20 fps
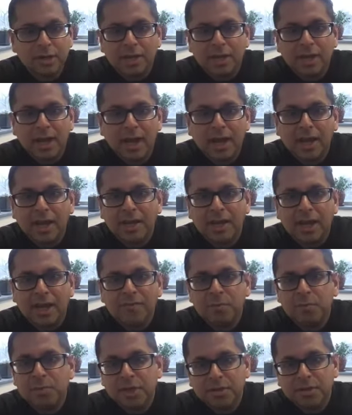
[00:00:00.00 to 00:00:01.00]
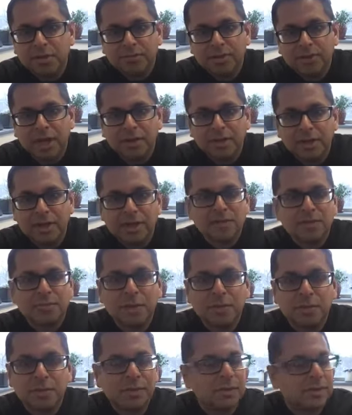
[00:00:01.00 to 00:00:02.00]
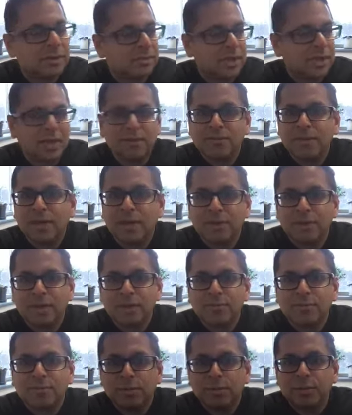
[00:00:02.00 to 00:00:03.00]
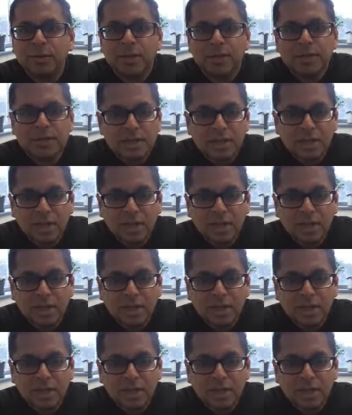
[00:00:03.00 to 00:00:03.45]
and I haven't been able to validate, so maybe you could kind of validate for me, is